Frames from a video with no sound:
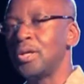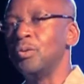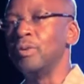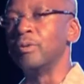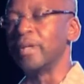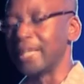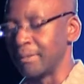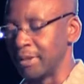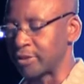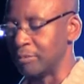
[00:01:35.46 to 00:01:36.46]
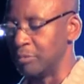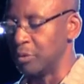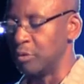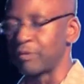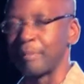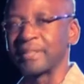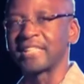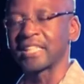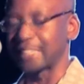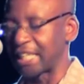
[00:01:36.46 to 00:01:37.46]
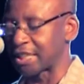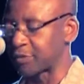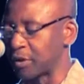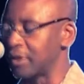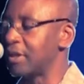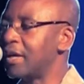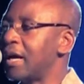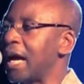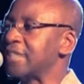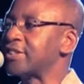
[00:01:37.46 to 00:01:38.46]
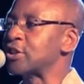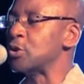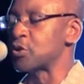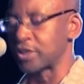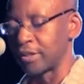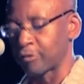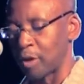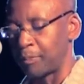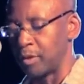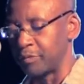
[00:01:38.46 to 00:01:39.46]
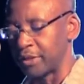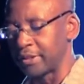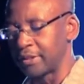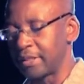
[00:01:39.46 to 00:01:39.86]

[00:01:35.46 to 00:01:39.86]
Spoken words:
We were able to move from a successful execution of Propova